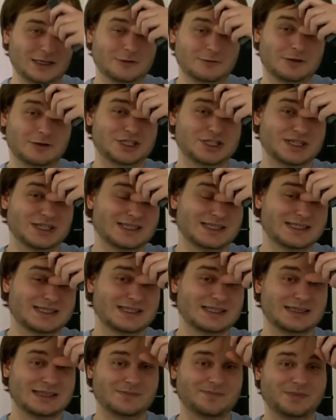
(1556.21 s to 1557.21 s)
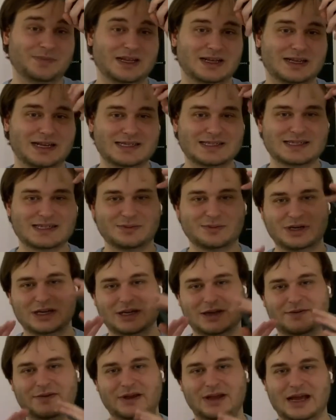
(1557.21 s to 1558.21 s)
which is the customer,
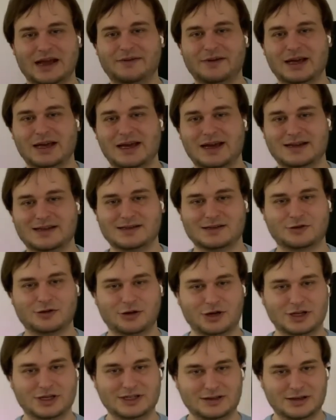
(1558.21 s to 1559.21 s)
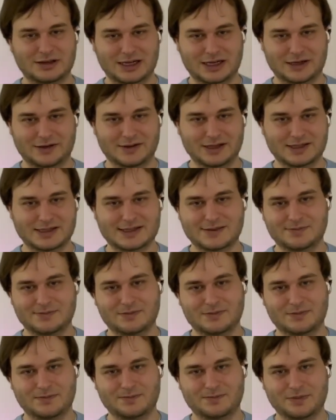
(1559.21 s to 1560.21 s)
if he ever had a coin like this,
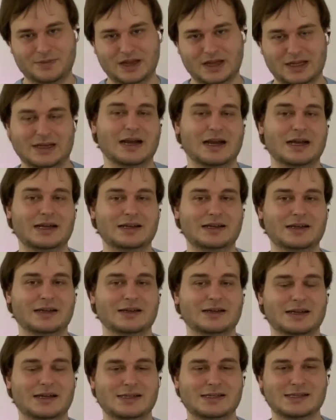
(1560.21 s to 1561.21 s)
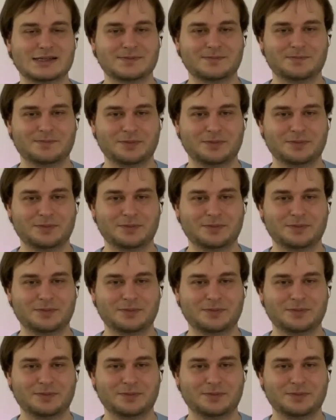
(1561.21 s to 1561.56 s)
like ID and S,